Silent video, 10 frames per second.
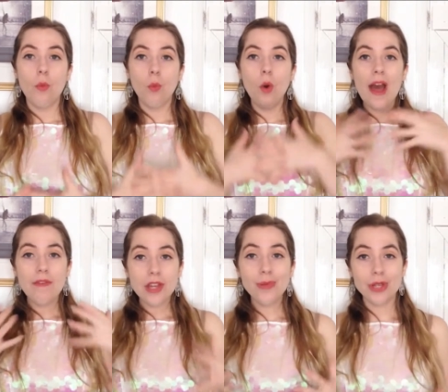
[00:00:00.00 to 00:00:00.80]

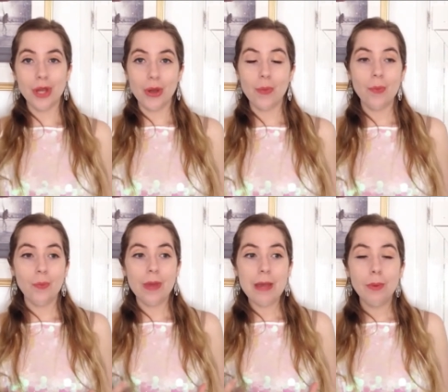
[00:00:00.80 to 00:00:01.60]
Whatever you do,
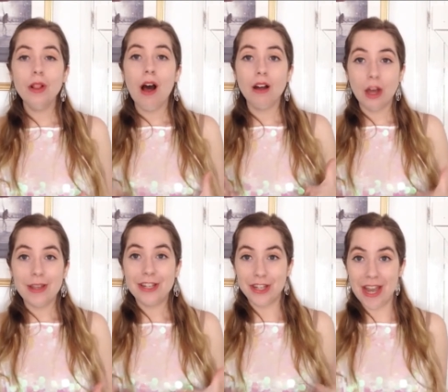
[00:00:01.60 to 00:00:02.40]
people are
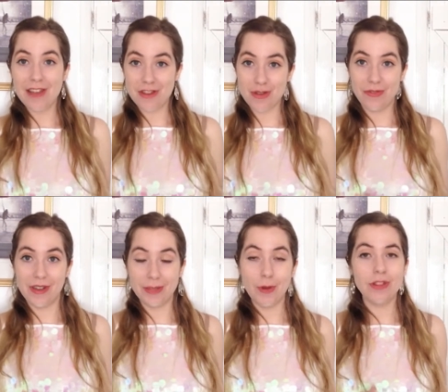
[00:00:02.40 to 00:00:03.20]
going to change in your
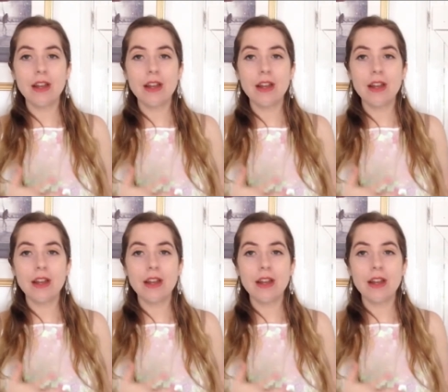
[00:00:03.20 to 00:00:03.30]
first book.